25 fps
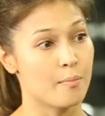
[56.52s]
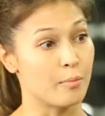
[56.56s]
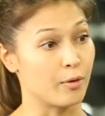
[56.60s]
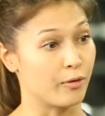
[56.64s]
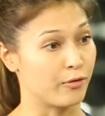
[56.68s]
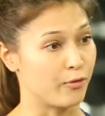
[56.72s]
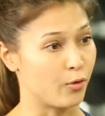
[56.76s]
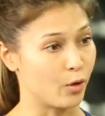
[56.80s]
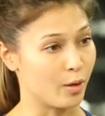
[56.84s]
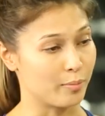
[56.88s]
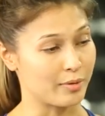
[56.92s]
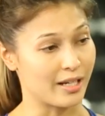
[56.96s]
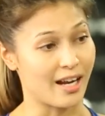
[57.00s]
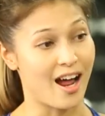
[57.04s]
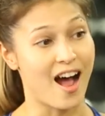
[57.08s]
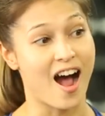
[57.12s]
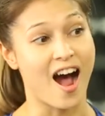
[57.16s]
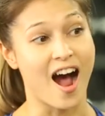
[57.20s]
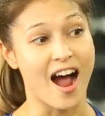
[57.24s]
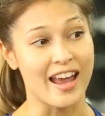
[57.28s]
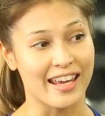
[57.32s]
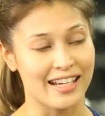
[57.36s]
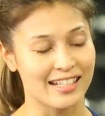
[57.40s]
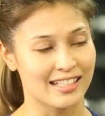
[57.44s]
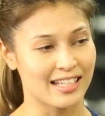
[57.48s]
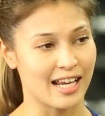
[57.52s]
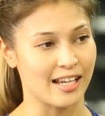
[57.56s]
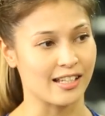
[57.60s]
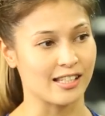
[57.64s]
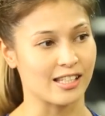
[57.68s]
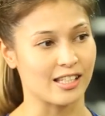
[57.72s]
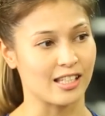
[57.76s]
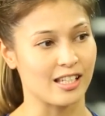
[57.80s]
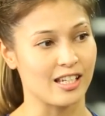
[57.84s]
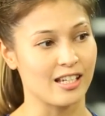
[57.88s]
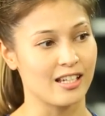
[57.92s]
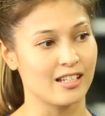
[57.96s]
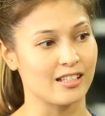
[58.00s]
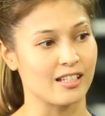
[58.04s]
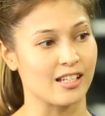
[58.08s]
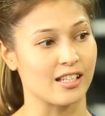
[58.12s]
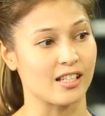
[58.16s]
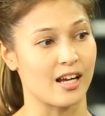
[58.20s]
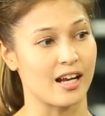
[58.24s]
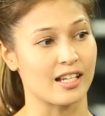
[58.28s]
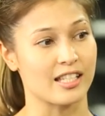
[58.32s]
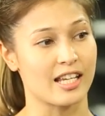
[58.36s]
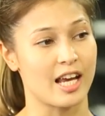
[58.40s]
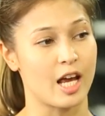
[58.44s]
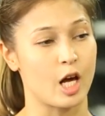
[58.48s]
performed at high intensity
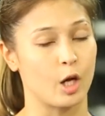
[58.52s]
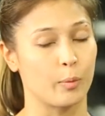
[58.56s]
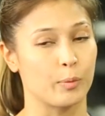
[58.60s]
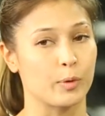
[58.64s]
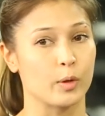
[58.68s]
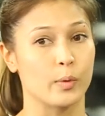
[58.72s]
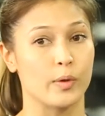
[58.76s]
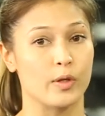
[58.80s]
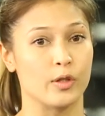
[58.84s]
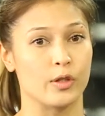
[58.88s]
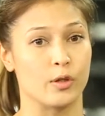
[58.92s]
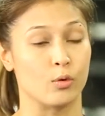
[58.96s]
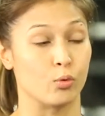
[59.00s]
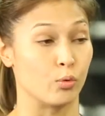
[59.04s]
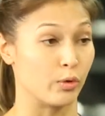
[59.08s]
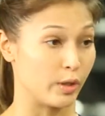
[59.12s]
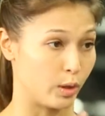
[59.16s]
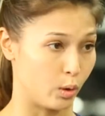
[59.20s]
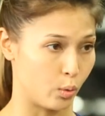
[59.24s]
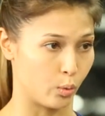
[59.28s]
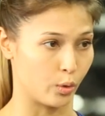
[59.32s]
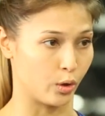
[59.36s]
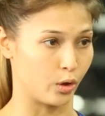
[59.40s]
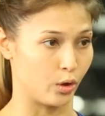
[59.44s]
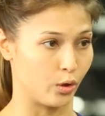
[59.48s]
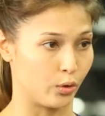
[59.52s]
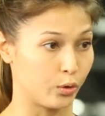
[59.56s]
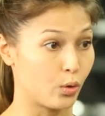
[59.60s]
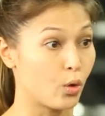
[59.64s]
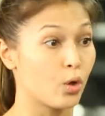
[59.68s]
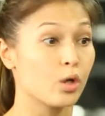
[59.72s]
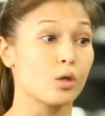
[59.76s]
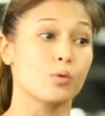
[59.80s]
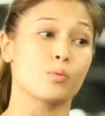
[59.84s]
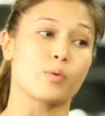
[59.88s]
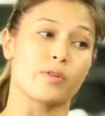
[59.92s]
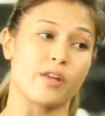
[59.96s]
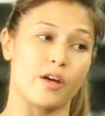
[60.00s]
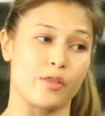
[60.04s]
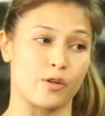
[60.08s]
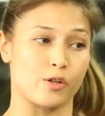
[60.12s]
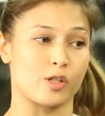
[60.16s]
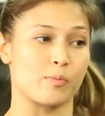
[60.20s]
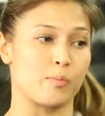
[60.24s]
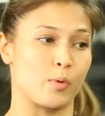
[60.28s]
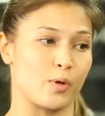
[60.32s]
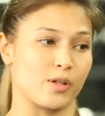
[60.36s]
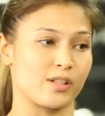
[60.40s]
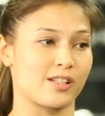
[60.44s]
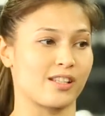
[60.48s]
designed to help you in the real world or with other
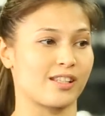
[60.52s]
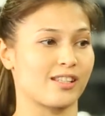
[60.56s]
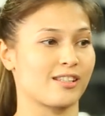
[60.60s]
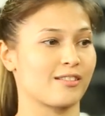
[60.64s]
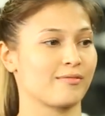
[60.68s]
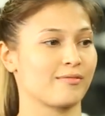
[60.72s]
sports.